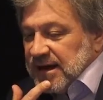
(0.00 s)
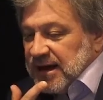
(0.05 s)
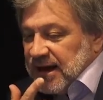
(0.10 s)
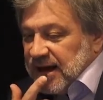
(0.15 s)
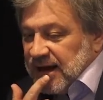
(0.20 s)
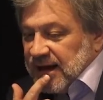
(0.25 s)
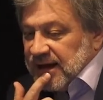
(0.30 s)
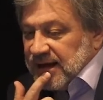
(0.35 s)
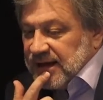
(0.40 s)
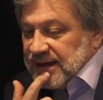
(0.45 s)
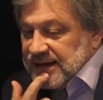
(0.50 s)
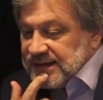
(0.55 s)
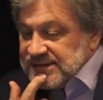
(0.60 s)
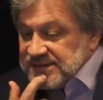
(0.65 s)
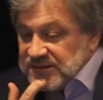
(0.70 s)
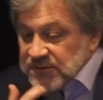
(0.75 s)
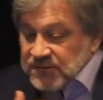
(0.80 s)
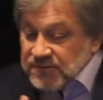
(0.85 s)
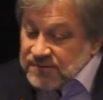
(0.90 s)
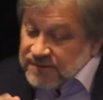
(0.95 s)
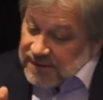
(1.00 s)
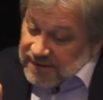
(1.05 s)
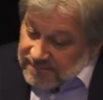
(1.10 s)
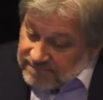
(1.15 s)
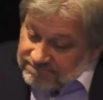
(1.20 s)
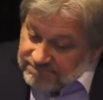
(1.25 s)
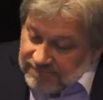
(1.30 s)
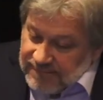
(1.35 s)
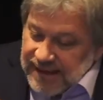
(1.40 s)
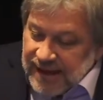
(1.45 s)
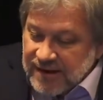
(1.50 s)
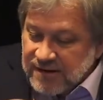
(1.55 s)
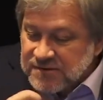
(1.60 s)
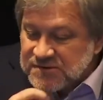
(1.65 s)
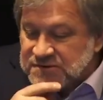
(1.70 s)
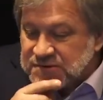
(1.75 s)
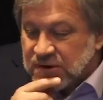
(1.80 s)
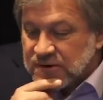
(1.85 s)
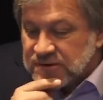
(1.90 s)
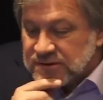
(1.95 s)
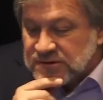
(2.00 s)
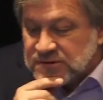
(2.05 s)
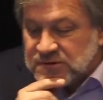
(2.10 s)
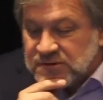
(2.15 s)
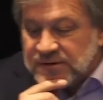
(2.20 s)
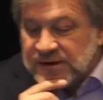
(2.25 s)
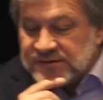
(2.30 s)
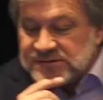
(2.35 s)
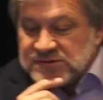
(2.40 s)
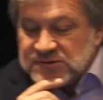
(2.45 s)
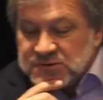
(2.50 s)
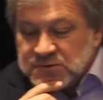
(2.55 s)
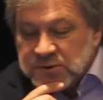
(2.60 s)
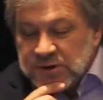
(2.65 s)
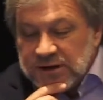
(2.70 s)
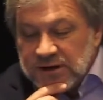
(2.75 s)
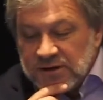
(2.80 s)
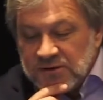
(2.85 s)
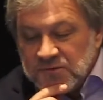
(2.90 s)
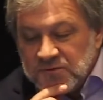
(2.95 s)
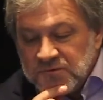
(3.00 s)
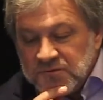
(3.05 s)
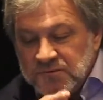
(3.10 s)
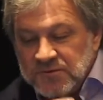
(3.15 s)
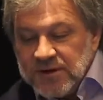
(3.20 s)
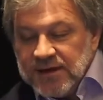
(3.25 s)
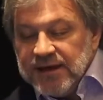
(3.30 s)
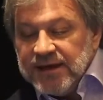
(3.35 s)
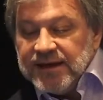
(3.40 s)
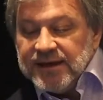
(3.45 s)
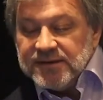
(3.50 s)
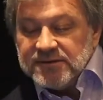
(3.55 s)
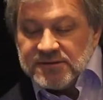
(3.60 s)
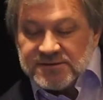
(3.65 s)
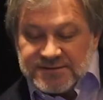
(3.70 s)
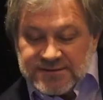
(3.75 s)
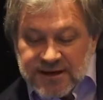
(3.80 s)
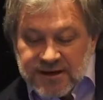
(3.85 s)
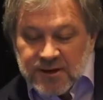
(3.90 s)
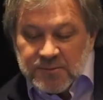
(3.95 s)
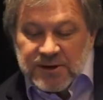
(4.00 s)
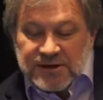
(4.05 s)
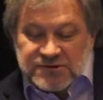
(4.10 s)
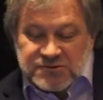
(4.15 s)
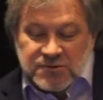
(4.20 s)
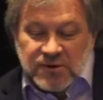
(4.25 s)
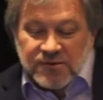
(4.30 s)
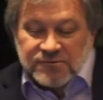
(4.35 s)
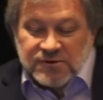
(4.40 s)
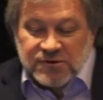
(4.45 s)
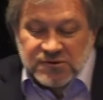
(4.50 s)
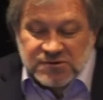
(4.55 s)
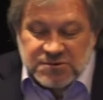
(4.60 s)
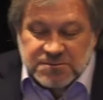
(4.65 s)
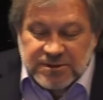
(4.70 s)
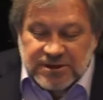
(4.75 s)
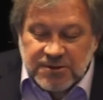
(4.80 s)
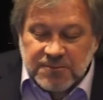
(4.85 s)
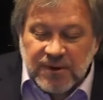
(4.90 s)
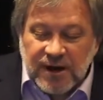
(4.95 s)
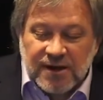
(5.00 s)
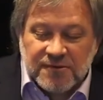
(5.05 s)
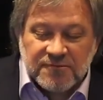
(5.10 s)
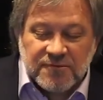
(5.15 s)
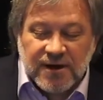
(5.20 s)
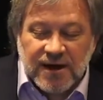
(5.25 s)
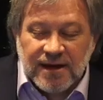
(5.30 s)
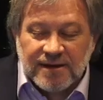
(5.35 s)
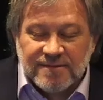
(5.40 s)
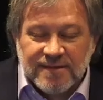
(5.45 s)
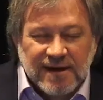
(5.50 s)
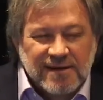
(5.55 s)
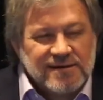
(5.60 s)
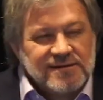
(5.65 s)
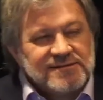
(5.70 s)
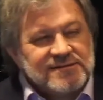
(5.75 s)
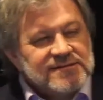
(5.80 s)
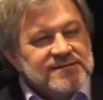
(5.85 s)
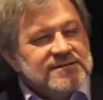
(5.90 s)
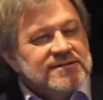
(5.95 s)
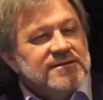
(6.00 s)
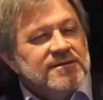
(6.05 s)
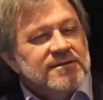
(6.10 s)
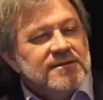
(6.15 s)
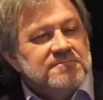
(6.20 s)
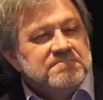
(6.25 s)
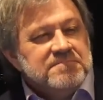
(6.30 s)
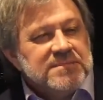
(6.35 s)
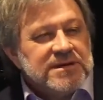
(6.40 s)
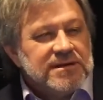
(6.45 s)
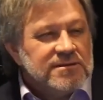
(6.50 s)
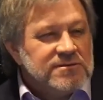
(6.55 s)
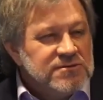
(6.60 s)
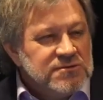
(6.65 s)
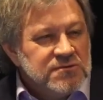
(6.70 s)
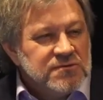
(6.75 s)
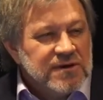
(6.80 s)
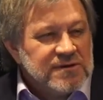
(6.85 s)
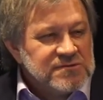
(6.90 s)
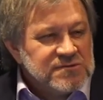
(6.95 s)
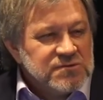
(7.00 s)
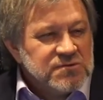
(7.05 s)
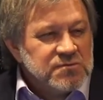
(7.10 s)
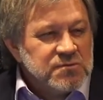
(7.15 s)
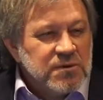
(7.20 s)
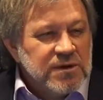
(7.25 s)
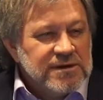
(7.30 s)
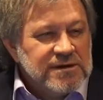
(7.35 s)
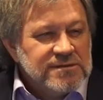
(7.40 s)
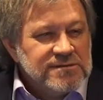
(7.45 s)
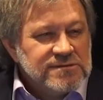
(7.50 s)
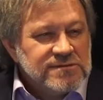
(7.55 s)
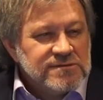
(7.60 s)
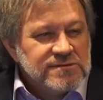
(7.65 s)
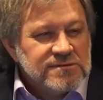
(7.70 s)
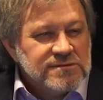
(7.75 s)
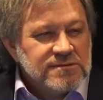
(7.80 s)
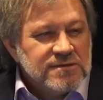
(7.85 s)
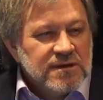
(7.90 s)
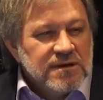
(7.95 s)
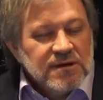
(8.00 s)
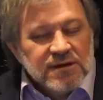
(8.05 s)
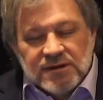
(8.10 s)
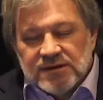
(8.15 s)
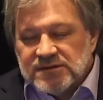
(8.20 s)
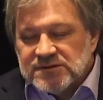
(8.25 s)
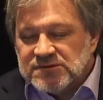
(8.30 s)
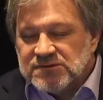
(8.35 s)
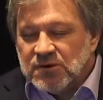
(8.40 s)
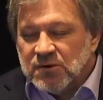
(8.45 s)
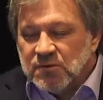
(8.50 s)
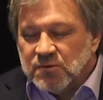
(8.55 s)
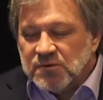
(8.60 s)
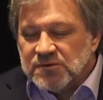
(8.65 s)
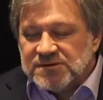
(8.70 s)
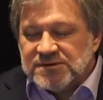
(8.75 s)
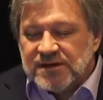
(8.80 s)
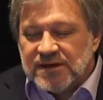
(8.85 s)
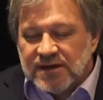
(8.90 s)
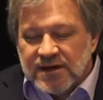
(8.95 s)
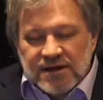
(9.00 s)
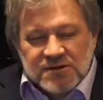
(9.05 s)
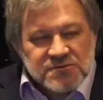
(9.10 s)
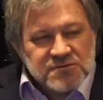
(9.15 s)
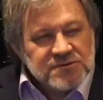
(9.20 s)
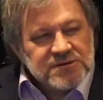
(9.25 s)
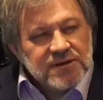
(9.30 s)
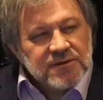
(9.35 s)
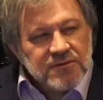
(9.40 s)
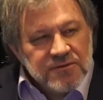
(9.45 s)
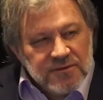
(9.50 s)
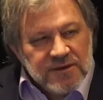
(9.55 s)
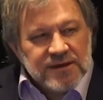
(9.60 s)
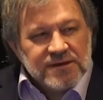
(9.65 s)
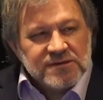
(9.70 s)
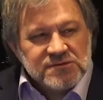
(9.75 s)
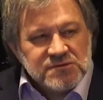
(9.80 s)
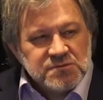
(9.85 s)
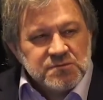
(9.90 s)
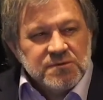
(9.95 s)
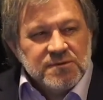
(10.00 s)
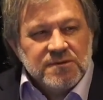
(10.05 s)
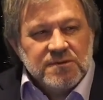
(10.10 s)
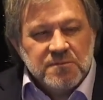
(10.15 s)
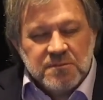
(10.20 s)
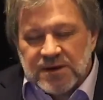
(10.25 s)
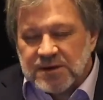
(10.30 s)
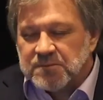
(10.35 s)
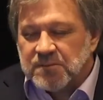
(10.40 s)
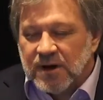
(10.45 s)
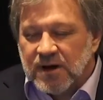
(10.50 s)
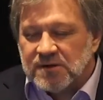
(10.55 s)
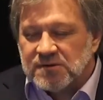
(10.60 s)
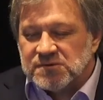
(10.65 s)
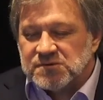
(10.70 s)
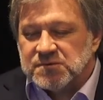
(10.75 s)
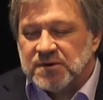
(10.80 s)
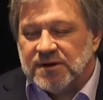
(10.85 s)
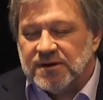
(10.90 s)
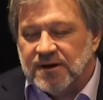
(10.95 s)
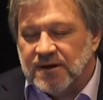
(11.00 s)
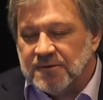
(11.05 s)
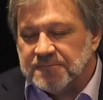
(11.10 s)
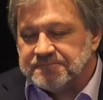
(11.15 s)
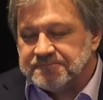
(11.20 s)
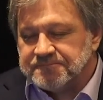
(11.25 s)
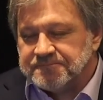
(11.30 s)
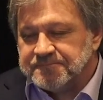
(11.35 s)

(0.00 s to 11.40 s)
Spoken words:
And so that all started in 2012. It'll take about 12 years to be commodified. That gets us into the mid-2020s. So we're seeing interesting things with the big models right now.